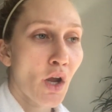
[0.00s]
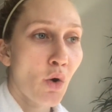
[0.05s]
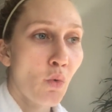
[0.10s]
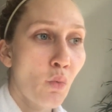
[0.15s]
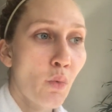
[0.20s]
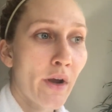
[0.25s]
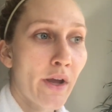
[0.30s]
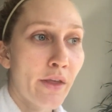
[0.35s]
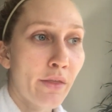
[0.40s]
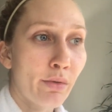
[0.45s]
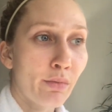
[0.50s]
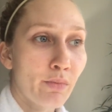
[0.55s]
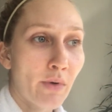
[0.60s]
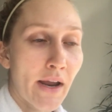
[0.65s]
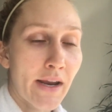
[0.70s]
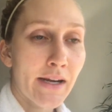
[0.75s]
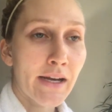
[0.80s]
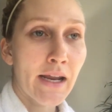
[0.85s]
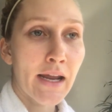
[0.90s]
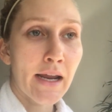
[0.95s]
with
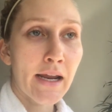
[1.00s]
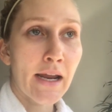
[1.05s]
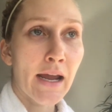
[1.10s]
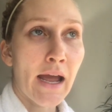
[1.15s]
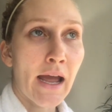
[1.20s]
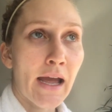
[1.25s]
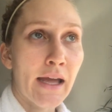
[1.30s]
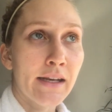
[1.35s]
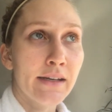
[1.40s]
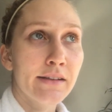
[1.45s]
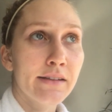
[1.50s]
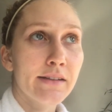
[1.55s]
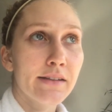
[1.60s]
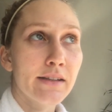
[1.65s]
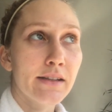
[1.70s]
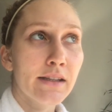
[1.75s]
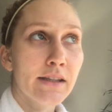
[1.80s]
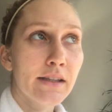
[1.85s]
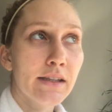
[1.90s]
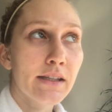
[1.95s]
Retin A and
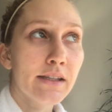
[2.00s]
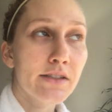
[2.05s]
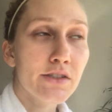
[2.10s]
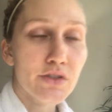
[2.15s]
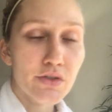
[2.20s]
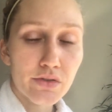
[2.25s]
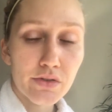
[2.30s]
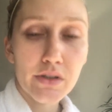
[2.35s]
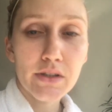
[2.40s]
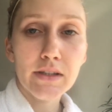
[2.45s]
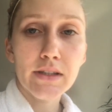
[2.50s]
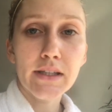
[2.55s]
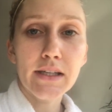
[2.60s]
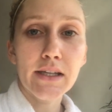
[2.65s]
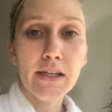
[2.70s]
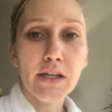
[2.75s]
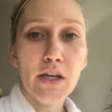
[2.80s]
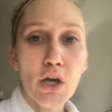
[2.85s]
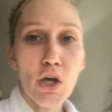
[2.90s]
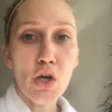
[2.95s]

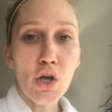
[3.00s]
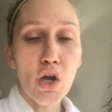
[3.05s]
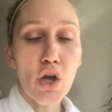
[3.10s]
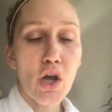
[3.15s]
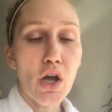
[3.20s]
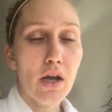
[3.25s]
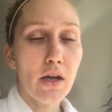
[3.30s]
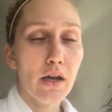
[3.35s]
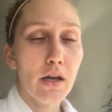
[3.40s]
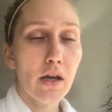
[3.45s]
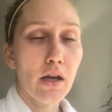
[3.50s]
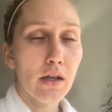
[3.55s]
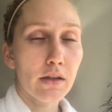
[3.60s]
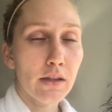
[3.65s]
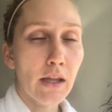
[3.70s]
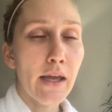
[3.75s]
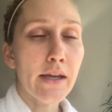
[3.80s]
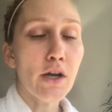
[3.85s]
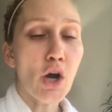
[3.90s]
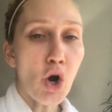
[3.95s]
literally
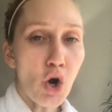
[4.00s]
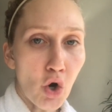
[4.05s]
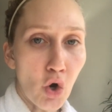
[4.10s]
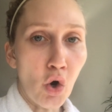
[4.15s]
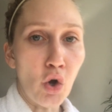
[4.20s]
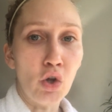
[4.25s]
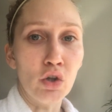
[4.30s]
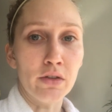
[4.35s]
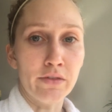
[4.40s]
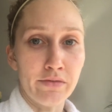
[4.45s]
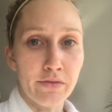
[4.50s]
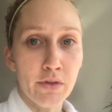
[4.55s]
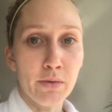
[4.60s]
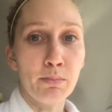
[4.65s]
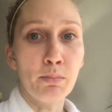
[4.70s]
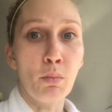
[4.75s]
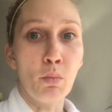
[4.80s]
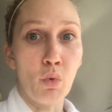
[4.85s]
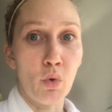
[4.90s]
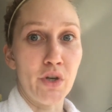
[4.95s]
like all of the
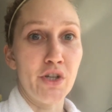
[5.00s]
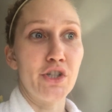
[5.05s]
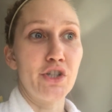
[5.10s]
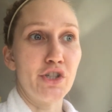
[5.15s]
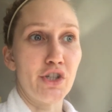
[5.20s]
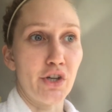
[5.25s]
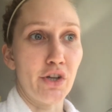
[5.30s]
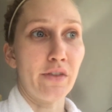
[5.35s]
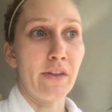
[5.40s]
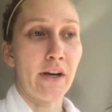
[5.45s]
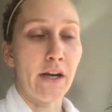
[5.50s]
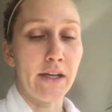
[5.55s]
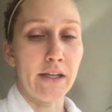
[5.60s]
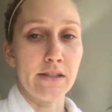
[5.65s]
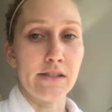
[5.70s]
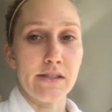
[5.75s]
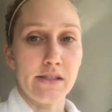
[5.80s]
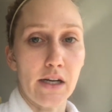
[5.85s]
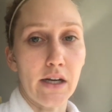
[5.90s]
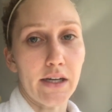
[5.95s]
moisture that I
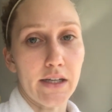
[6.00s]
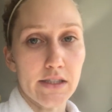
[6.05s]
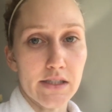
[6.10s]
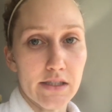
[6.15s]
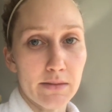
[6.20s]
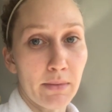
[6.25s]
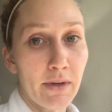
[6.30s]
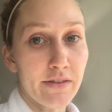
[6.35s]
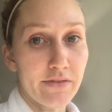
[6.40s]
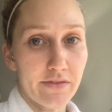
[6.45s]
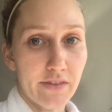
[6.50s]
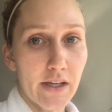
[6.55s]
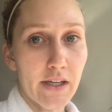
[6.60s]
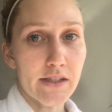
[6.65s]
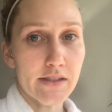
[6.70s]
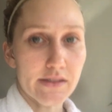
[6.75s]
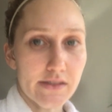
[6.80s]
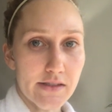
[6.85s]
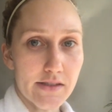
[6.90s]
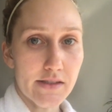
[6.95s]
can suck into my
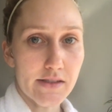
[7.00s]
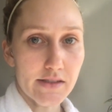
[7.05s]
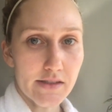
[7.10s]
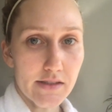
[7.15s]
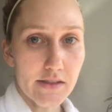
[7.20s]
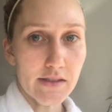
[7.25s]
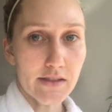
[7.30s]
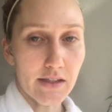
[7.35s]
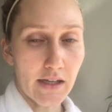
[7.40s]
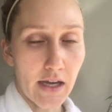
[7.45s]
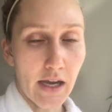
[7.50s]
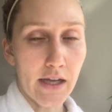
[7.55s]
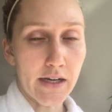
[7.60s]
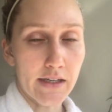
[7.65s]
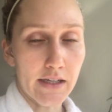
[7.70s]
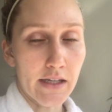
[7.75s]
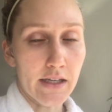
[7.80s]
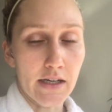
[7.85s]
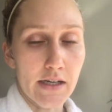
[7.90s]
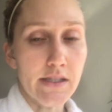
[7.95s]
face
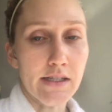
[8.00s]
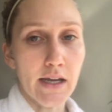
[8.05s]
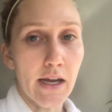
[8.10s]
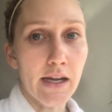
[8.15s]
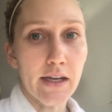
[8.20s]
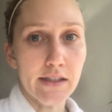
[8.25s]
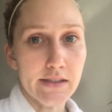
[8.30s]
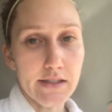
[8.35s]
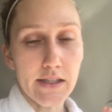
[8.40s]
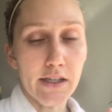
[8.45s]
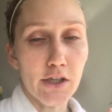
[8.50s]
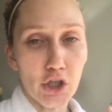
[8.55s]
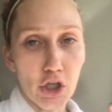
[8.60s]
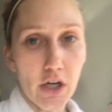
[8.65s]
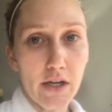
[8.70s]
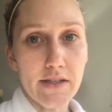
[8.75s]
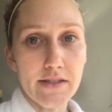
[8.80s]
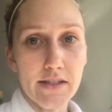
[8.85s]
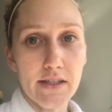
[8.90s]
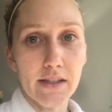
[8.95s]
in a day. It's like
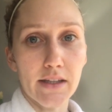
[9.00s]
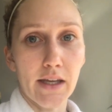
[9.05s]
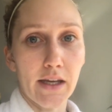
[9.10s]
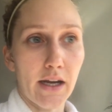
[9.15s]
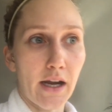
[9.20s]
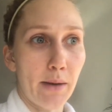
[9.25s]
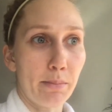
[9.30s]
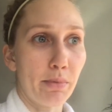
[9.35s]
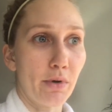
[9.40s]
crazy. Like I